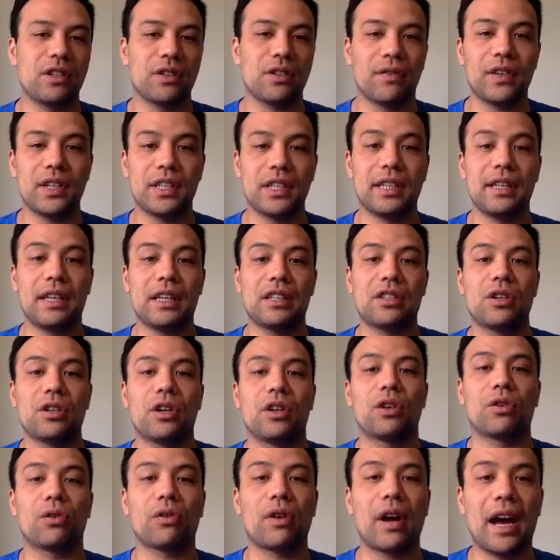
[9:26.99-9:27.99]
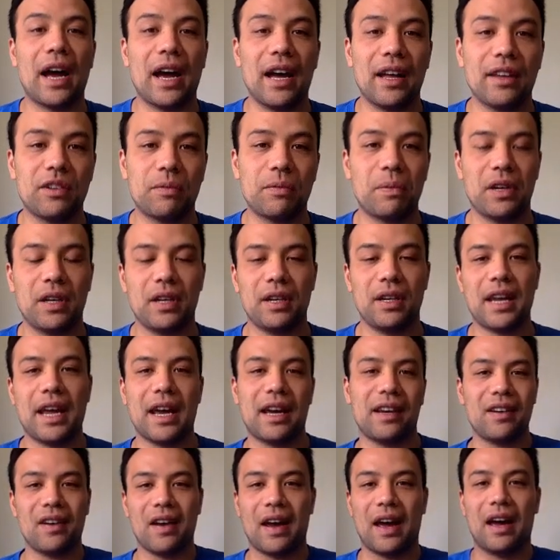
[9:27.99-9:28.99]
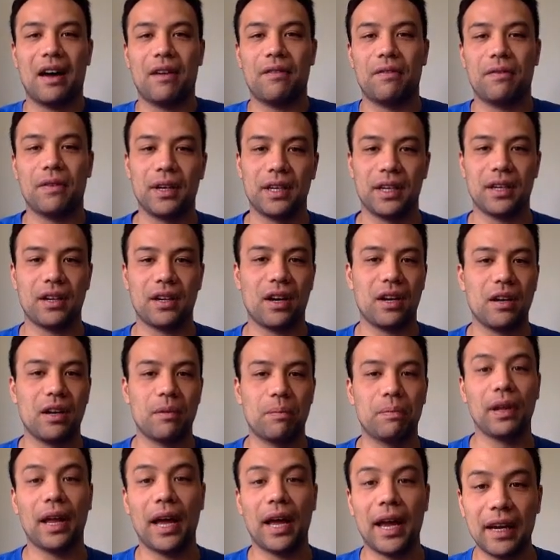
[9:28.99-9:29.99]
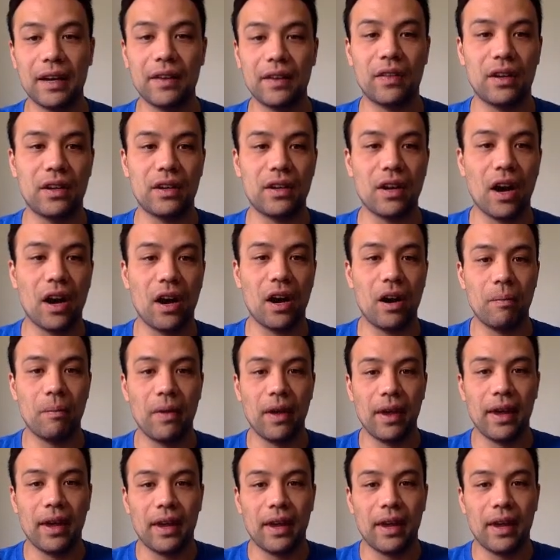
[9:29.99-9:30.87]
Obviously, there's no crowds, but now you have, you're playing in the dome.